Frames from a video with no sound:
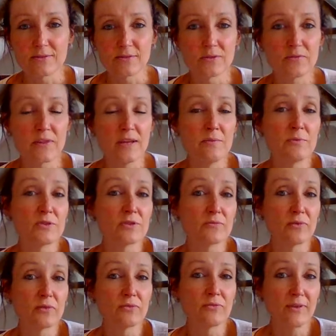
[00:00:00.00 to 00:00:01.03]
sort of the image
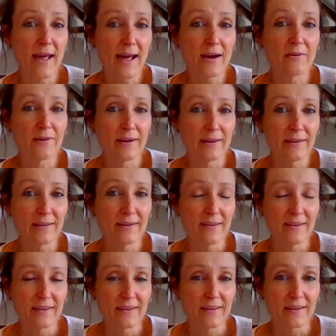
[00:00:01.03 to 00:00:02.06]
of a flower
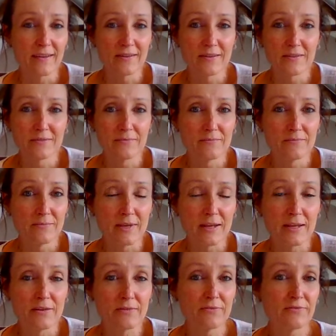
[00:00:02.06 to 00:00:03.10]

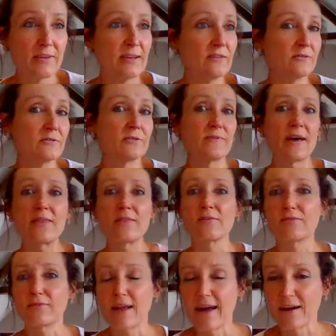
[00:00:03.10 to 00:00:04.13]
in a field of other
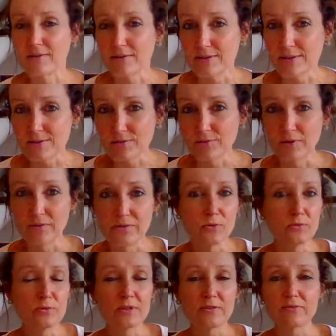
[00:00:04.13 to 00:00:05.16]
flowers, or of
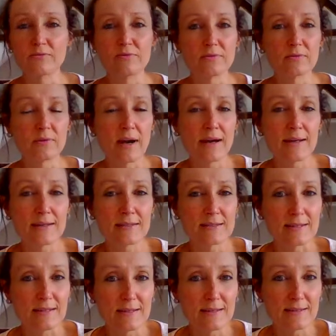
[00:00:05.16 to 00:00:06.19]
all different
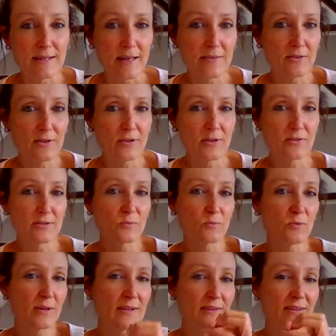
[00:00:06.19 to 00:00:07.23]
varieties. And, this
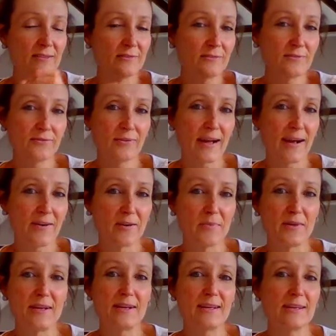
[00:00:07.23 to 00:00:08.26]
one little flower
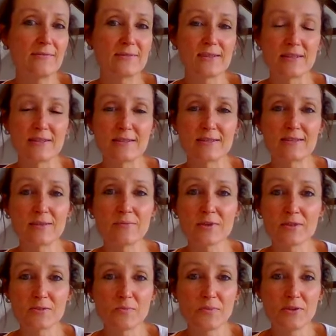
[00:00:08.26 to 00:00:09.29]
believes that it's the
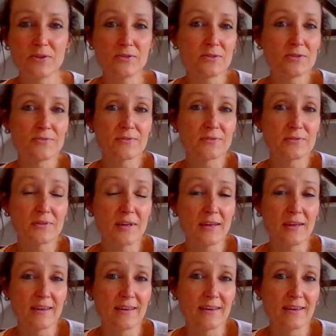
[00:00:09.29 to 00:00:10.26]
most beautiful